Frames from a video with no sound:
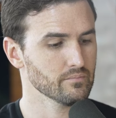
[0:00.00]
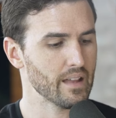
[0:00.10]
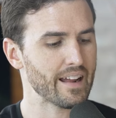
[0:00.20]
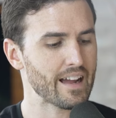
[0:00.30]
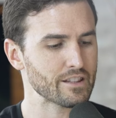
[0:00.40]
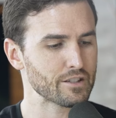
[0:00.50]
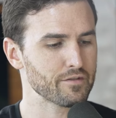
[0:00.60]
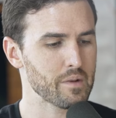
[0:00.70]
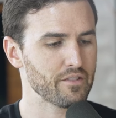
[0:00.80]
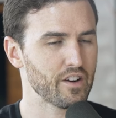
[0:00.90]
And I got this
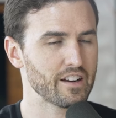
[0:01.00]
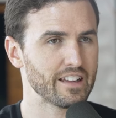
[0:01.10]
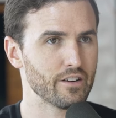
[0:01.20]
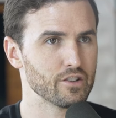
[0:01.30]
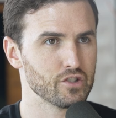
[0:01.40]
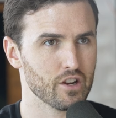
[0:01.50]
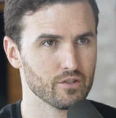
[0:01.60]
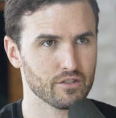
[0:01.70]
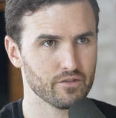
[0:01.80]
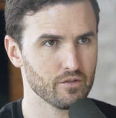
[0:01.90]
from my friend Garen
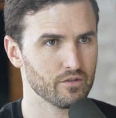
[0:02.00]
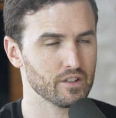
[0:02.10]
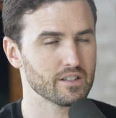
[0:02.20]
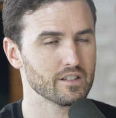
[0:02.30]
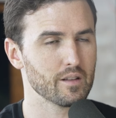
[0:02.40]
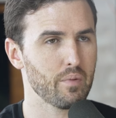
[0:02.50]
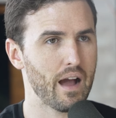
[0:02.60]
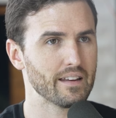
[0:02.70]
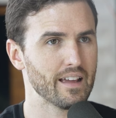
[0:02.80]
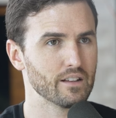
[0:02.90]
Jones. If you've listened to the
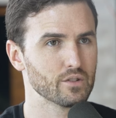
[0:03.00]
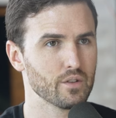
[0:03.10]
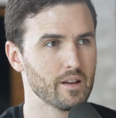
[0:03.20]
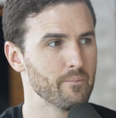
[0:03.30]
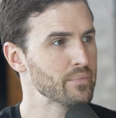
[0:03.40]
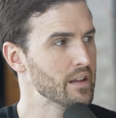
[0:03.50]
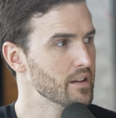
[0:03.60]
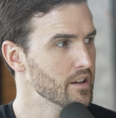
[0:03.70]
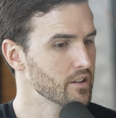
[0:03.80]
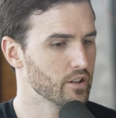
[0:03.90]
podcast with him,
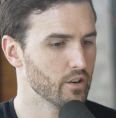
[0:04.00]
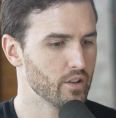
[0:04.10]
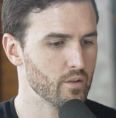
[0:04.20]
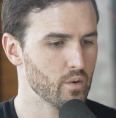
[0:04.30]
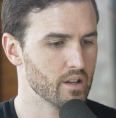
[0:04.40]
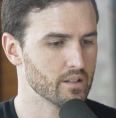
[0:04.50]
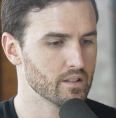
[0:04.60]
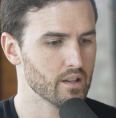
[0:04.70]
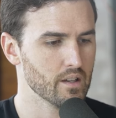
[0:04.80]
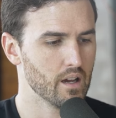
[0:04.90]
he was
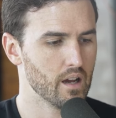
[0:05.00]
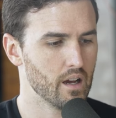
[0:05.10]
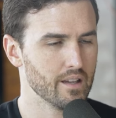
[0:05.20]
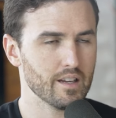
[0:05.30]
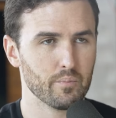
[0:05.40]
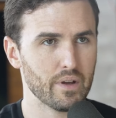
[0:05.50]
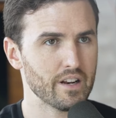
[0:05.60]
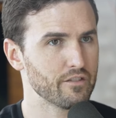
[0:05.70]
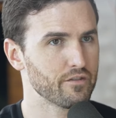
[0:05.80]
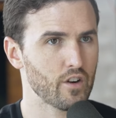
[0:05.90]
He had been
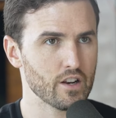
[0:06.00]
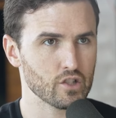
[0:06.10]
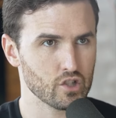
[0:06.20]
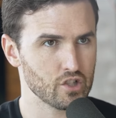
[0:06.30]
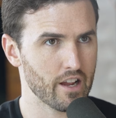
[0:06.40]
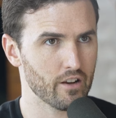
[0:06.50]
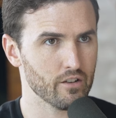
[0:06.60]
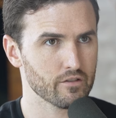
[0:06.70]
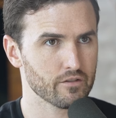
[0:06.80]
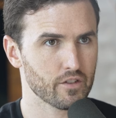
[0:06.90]
in a French
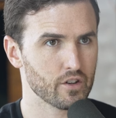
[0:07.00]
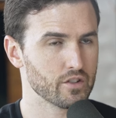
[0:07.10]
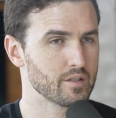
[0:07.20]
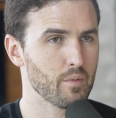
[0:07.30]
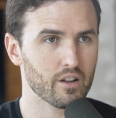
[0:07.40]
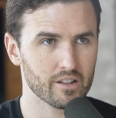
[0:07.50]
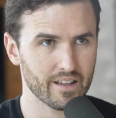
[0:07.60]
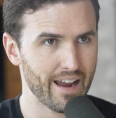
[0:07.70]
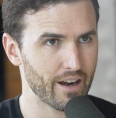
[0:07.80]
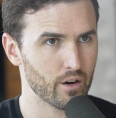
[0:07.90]
jail for smuggling
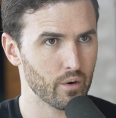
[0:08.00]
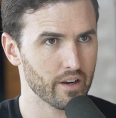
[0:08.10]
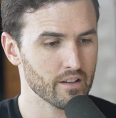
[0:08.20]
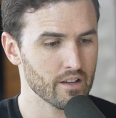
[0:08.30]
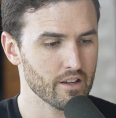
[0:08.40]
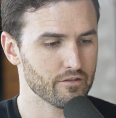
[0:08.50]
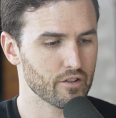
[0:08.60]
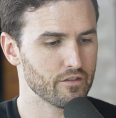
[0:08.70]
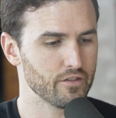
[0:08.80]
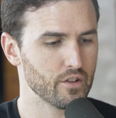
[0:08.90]
heroin
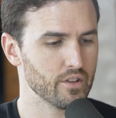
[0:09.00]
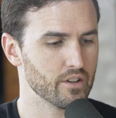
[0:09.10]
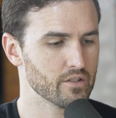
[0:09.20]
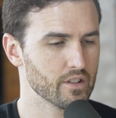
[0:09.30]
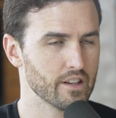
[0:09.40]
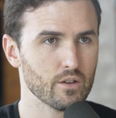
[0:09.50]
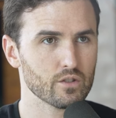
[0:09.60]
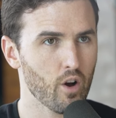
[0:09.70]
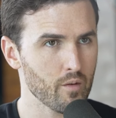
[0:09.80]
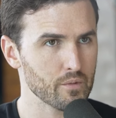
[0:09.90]
for a few years, and he
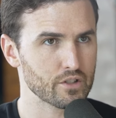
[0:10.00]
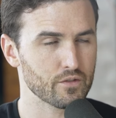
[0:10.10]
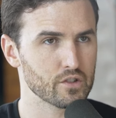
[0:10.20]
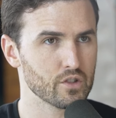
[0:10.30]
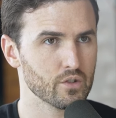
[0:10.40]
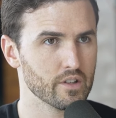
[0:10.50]
was homeless for 2